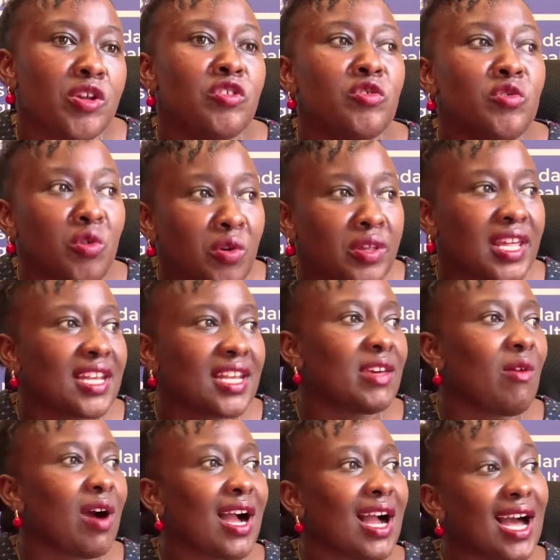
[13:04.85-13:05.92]
know that
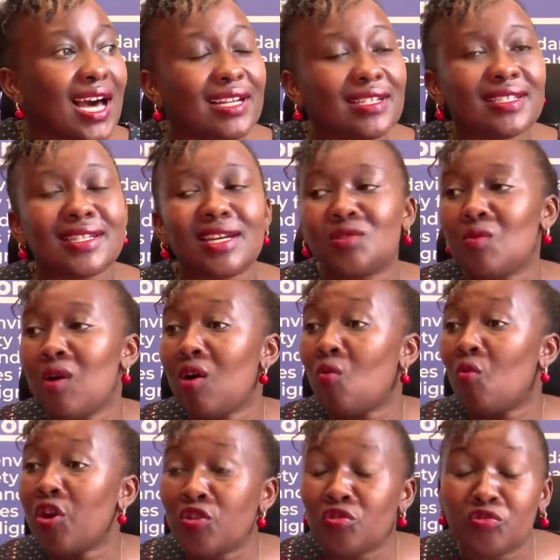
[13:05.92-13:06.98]
there were girls that were
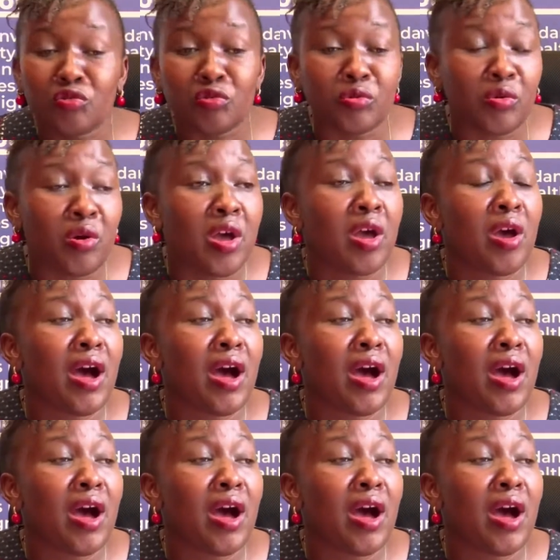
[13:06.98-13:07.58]
going through,